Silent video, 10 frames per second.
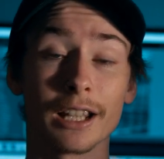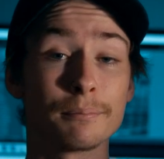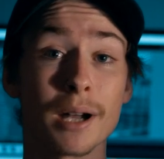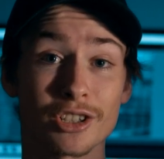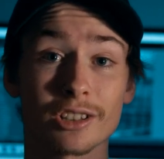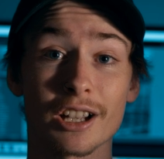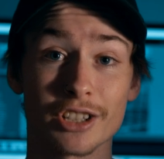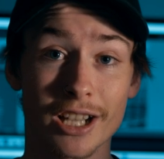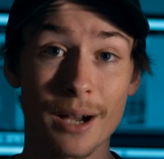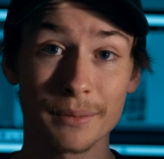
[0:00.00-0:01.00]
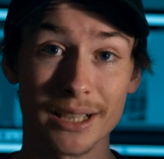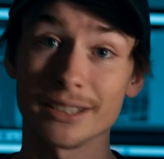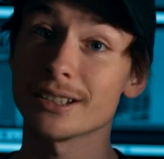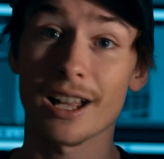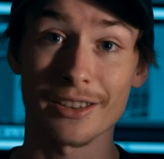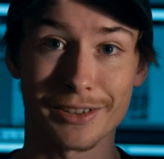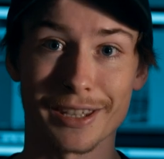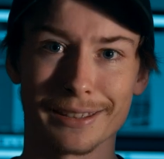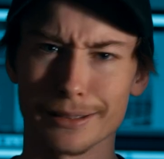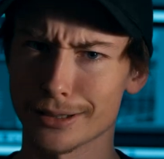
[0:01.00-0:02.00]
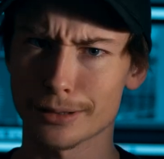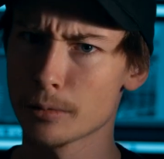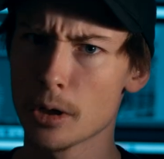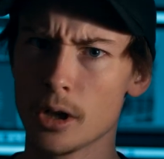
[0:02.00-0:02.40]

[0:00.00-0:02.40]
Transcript: much larger companies other than this